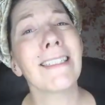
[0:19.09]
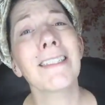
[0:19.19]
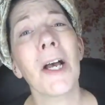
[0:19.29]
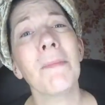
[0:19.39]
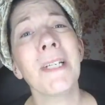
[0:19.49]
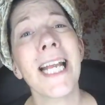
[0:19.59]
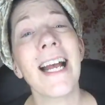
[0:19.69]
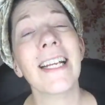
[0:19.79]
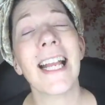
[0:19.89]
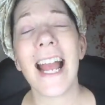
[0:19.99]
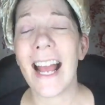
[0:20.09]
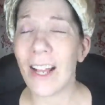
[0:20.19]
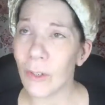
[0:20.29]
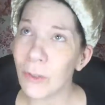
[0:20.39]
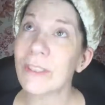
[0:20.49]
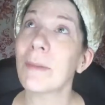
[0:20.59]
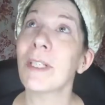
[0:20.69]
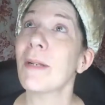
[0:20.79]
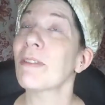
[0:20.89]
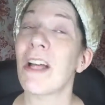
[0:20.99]
insomniac who
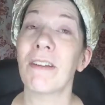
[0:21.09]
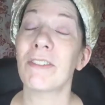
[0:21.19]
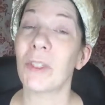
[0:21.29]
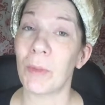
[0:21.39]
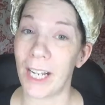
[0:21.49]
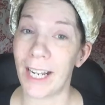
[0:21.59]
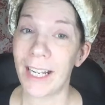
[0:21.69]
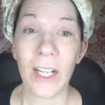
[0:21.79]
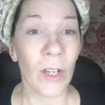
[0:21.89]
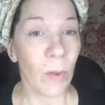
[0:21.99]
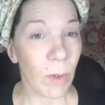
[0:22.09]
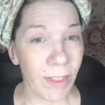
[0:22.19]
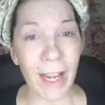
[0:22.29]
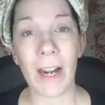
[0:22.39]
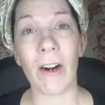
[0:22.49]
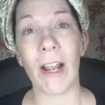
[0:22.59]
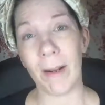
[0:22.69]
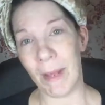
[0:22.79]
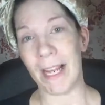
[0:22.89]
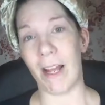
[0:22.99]
sometimes loves to play with hair
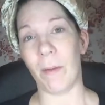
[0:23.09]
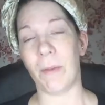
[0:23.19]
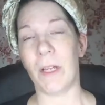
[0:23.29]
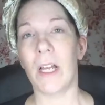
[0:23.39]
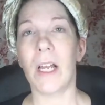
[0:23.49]
and makeup.